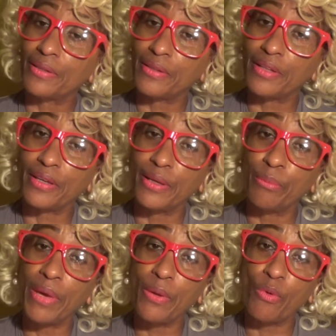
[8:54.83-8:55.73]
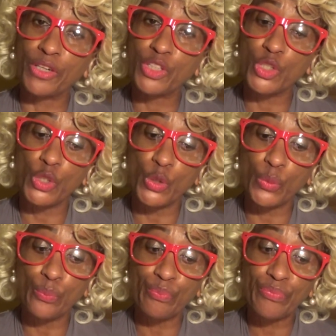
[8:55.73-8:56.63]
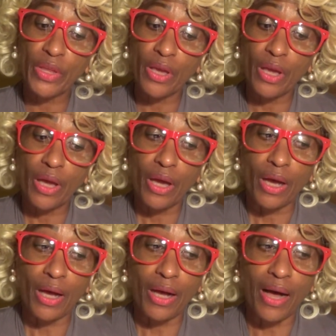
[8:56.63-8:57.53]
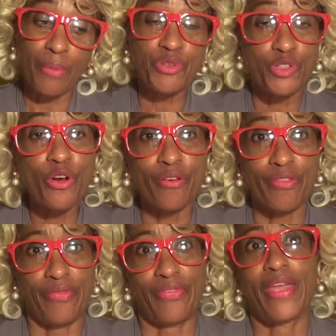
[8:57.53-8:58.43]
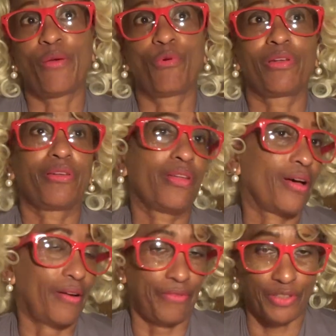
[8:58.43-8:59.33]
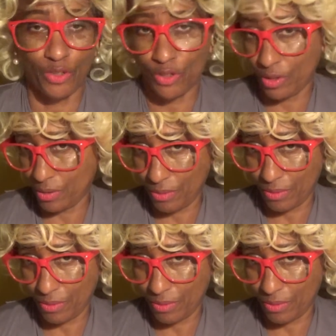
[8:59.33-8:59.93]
They may want to, I'm sure that they would love to do